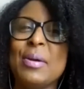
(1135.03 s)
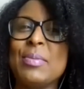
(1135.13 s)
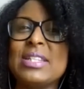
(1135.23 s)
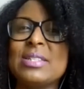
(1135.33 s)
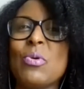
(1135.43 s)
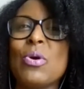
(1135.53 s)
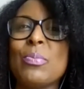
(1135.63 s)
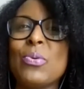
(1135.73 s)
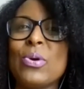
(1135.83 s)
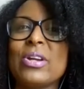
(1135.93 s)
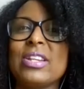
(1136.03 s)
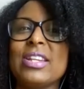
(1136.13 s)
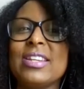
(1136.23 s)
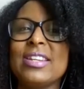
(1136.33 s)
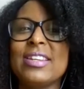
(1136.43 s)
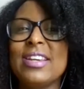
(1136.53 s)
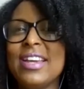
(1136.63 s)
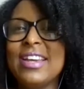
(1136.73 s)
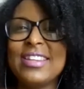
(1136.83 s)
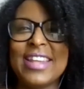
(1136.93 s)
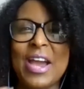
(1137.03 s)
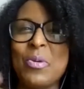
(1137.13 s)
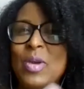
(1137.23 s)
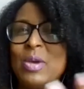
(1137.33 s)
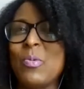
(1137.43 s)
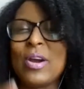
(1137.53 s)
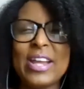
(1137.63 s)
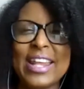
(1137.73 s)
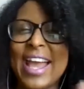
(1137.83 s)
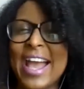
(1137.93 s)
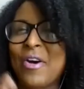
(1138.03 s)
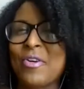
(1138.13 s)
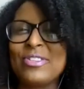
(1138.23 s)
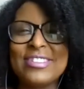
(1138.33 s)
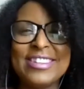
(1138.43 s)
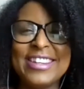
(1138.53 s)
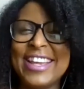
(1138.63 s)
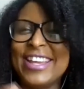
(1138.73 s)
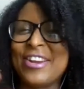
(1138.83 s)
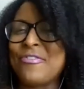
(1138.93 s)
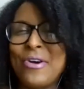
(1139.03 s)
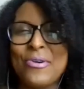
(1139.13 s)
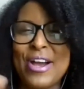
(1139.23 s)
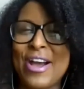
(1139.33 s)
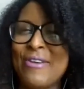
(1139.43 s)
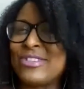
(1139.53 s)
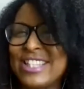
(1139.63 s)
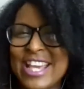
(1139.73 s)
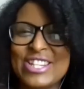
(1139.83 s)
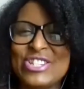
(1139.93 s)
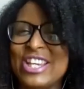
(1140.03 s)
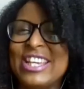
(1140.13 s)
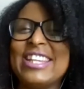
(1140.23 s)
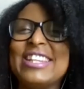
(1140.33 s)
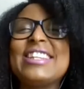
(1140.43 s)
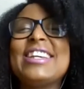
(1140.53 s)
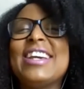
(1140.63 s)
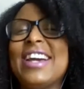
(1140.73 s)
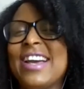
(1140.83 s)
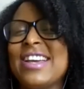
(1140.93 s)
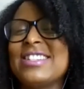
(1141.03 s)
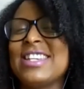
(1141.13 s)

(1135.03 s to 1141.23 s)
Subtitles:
It's more important that we work it out in a phone conversation to